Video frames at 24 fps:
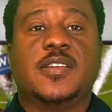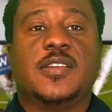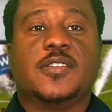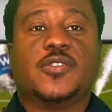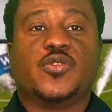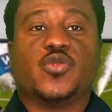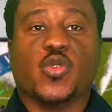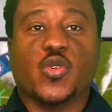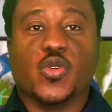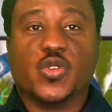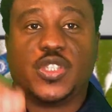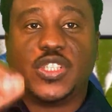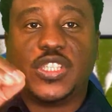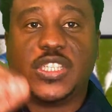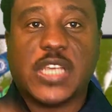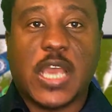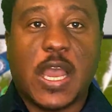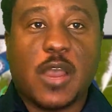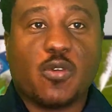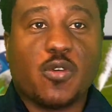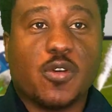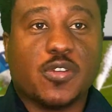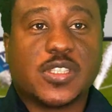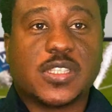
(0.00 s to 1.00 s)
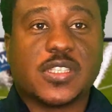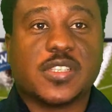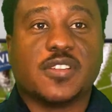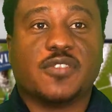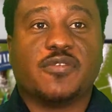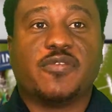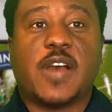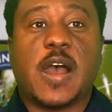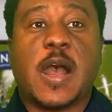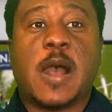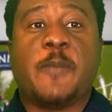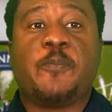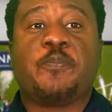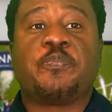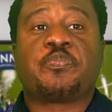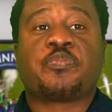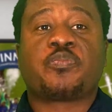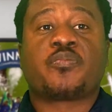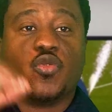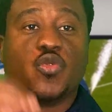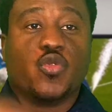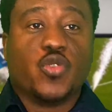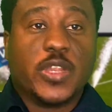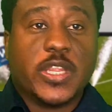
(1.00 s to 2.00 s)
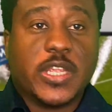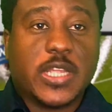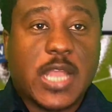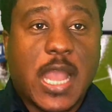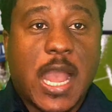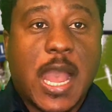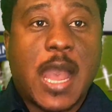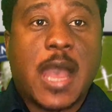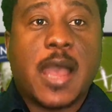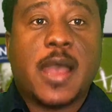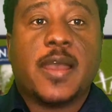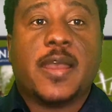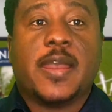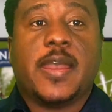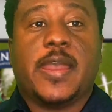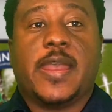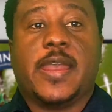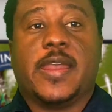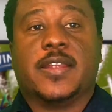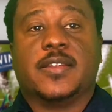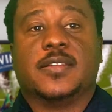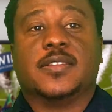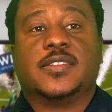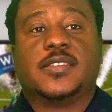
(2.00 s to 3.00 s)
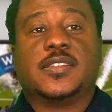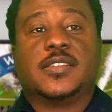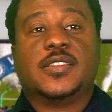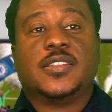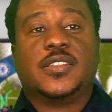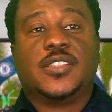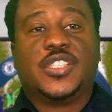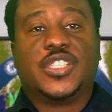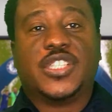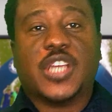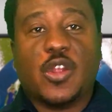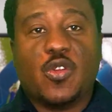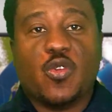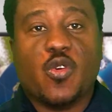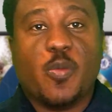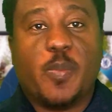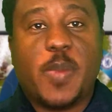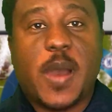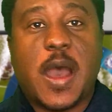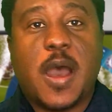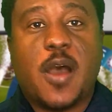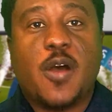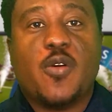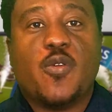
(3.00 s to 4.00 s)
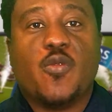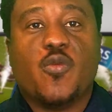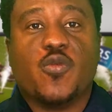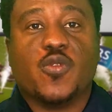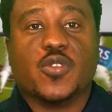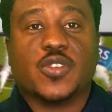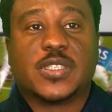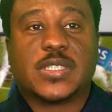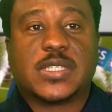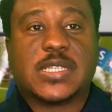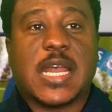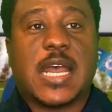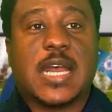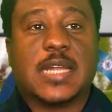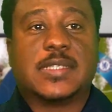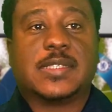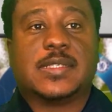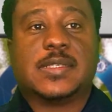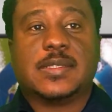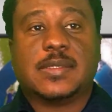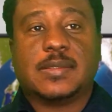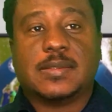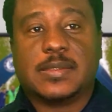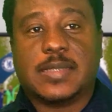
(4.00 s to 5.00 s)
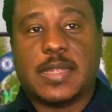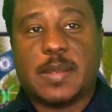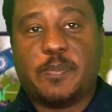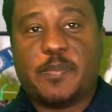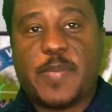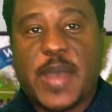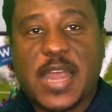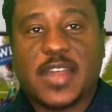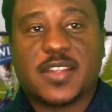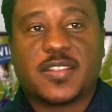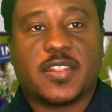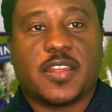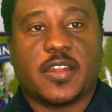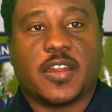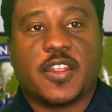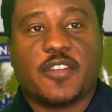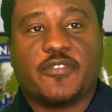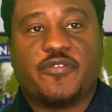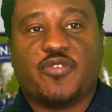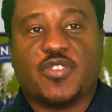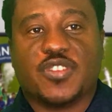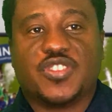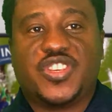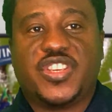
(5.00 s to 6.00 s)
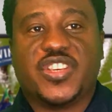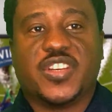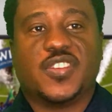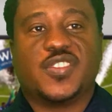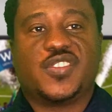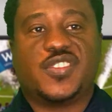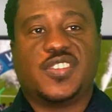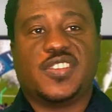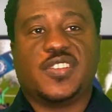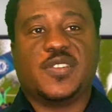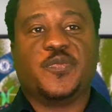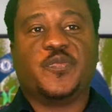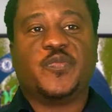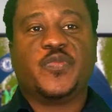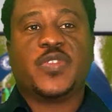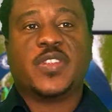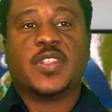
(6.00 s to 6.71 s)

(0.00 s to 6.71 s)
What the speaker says: So Thiago Silva, Rudiger and Chalobah will start the back three for Chelsea.